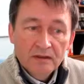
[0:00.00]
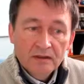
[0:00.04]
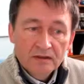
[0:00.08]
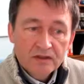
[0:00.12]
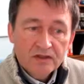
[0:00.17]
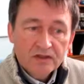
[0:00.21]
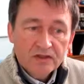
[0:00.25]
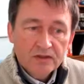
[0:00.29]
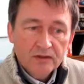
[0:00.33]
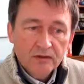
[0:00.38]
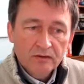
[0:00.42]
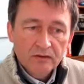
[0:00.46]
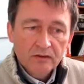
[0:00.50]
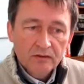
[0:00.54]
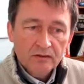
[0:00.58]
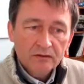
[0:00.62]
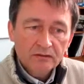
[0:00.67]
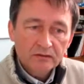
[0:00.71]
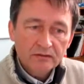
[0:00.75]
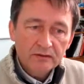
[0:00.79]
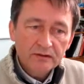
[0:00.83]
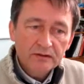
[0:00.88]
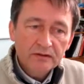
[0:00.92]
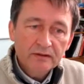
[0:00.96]
The stall
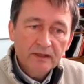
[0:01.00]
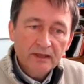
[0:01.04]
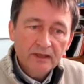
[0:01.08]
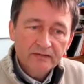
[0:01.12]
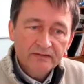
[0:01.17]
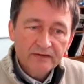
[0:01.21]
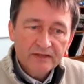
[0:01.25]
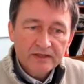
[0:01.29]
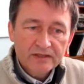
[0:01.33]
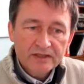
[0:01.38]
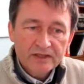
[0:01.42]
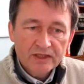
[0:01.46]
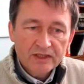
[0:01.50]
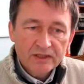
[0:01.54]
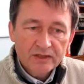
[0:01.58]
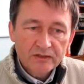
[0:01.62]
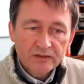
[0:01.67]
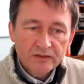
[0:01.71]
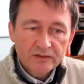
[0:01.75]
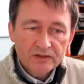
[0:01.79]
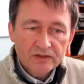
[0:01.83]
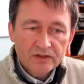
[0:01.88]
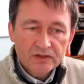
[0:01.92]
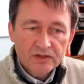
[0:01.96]
owner, having
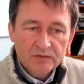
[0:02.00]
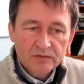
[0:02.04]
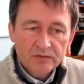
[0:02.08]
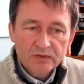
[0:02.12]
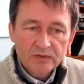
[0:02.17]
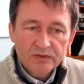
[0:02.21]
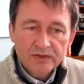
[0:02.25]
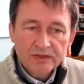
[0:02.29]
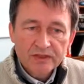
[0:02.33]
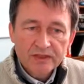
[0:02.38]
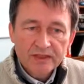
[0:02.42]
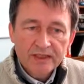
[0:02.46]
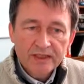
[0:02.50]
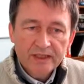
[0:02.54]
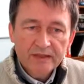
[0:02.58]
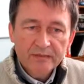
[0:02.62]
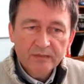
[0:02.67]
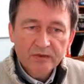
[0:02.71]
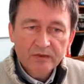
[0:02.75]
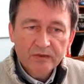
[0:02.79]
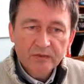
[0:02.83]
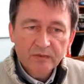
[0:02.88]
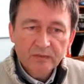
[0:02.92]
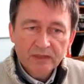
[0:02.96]
secured someone to
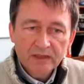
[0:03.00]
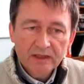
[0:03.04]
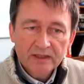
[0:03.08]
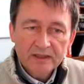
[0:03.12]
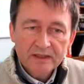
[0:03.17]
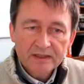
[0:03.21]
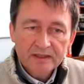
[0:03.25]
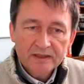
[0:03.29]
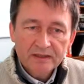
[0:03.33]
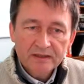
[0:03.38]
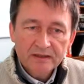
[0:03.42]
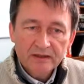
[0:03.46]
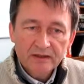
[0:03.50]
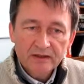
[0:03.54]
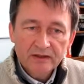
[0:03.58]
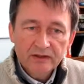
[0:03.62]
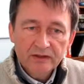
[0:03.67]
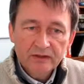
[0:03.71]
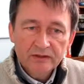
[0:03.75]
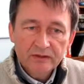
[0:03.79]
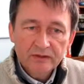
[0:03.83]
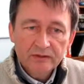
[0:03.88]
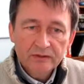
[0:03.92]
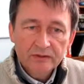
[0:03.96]
keep her place in the
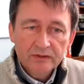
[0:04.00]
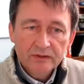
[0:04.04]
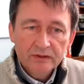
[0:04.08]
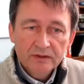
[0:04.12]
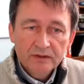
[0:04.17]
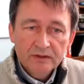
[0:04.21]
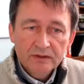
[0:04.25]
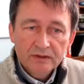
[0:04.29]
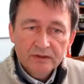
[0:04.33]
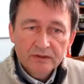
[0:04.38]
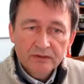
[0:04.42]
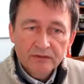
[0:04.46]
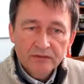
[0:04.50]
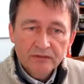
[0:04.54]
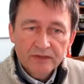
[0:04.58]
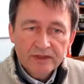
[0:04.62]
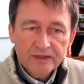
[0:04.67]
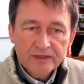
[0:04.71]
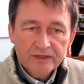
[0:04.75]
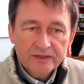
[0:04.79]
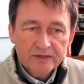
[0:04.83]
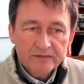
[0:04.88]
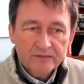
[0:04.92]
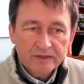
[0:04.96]
queue,
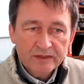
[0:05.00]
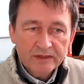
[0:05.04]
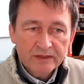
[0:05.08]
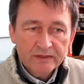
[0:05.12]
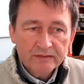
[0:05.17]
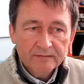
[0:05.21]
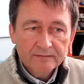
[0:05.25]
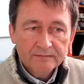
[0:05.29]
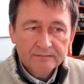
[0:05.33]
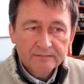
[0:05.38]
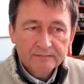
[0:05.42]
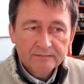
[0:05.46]
greeted me.